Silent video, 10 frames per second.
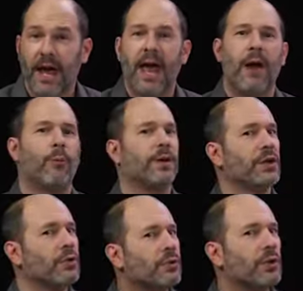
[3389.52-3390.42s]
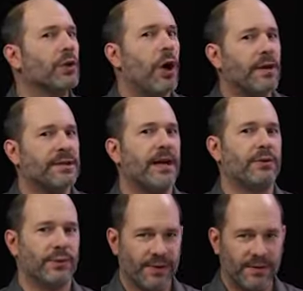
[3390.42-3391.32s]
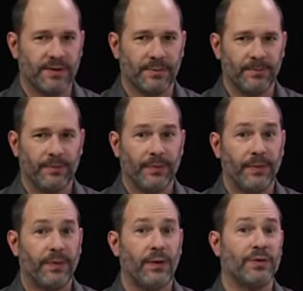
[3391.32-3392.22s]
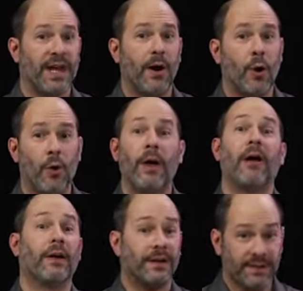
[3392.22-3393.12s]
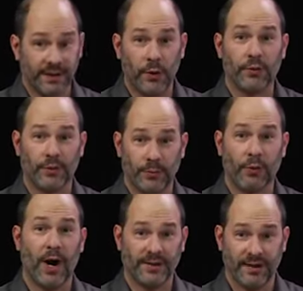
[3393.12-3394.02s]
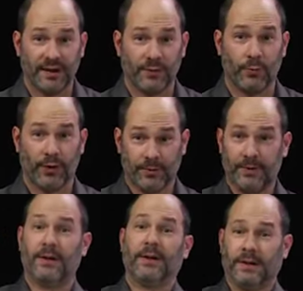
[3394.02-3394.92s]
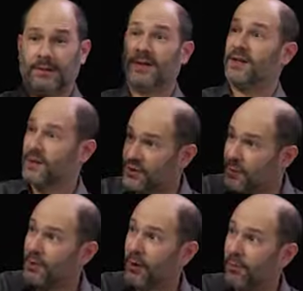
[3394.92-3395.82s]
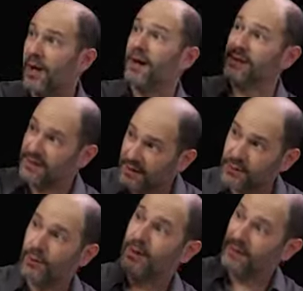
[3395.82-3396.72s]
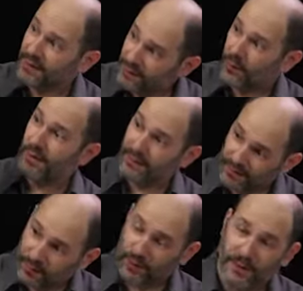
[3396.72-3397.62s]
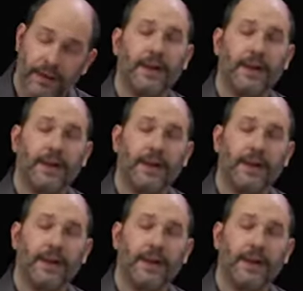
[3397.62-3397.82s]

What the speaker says: And when a user logs onto a system, there's that whole LSDOU process where this GPO applies and this one and this one and this one.